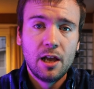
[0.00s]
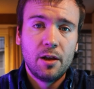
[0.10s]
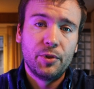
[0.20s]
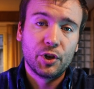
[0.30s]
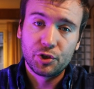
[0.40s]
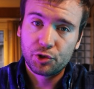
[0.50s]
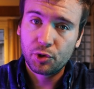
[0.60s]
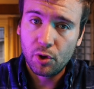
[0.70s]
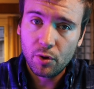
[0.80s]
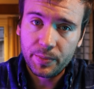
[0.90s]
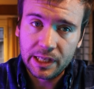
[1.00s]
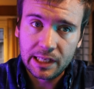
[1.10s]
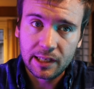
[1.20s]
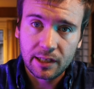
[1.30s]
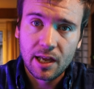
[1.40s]
The control
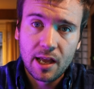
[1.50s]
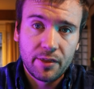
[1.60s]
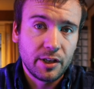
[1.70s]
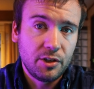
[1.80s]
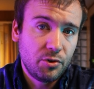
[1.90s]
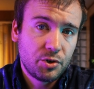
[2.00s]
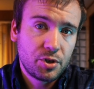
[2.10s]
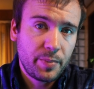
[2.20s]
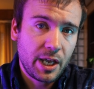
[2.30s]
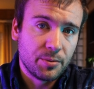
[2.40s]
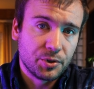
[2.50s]
being that you should be able